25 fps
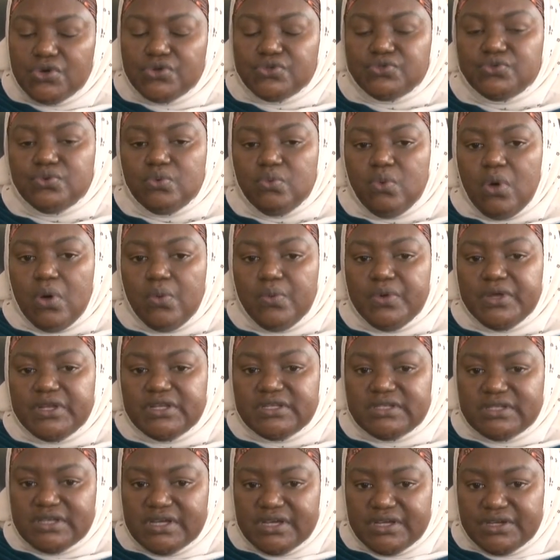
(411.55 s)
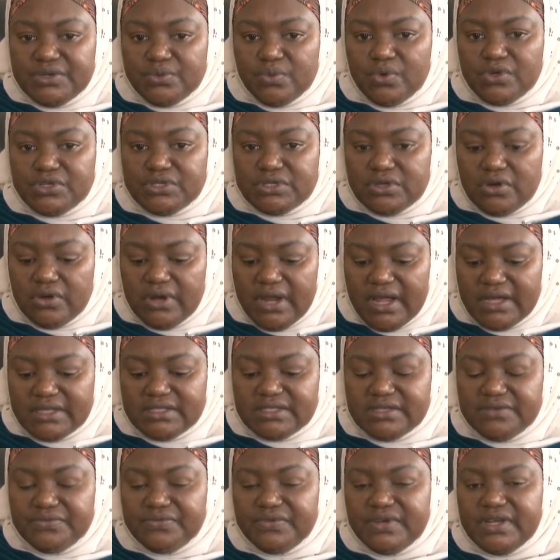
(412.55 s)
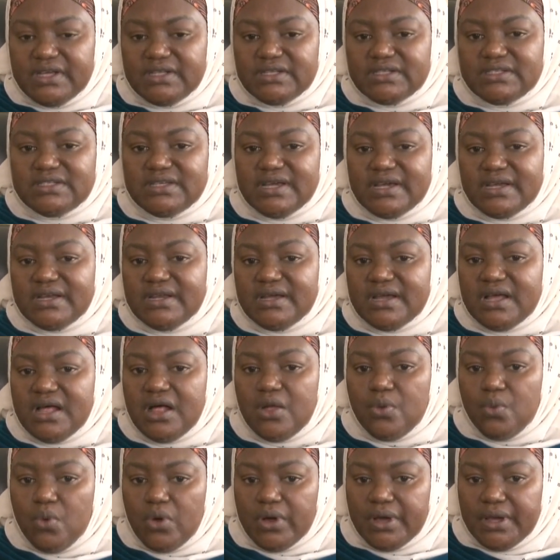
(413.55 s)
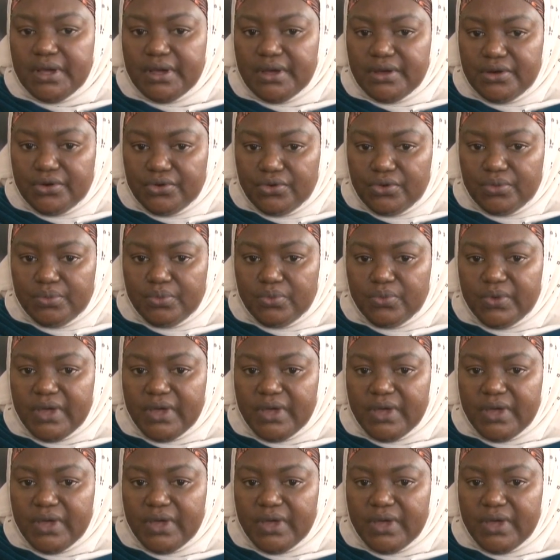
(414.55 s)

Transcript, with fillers: So what we did was collectively the technical working group,